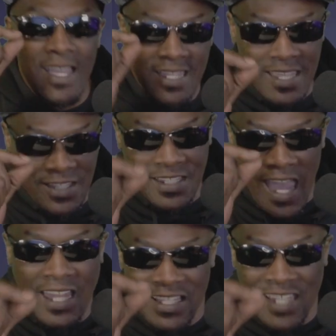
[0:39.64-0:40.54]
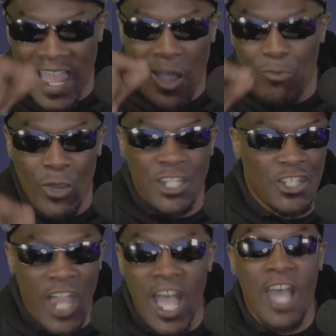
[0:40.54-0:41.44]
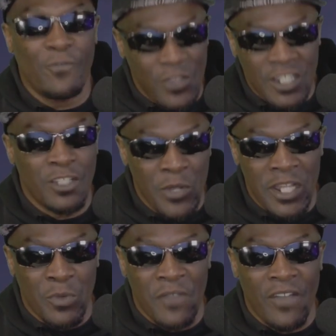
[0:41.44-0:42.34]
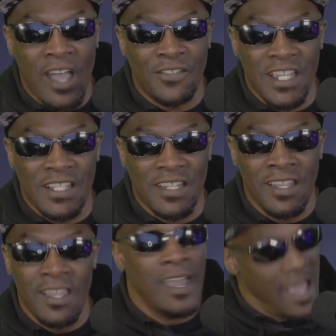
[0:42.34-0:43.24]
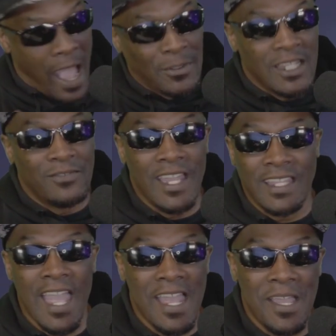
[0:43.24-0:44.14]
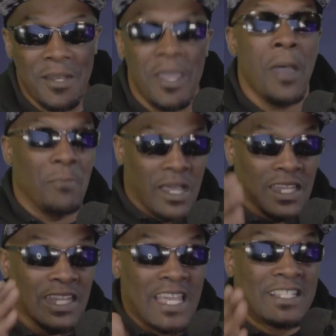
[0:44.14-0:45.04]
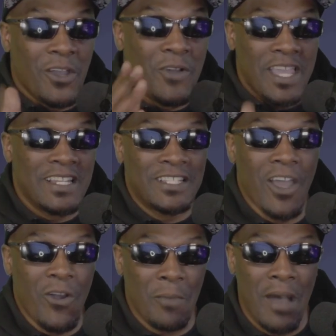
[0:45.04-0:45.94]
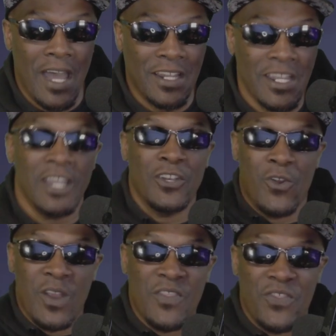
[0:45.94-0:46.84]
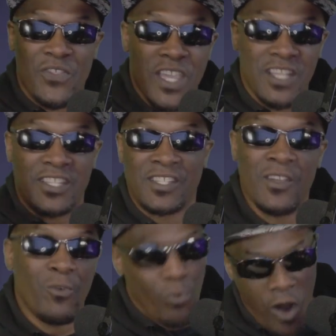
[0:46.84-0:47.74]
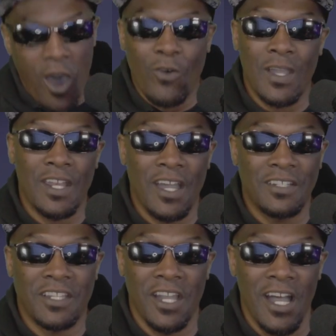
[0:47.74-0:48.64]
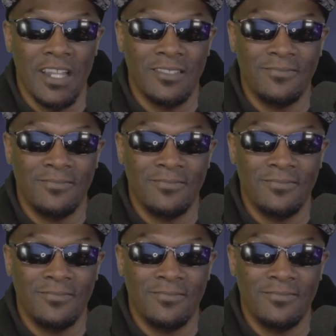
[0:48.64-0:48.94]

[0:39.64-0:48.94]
can the Dallas Cowboys shine for this 2025 season? I believe they can. But let's go ahead and talk about it during this Raw and Uncut.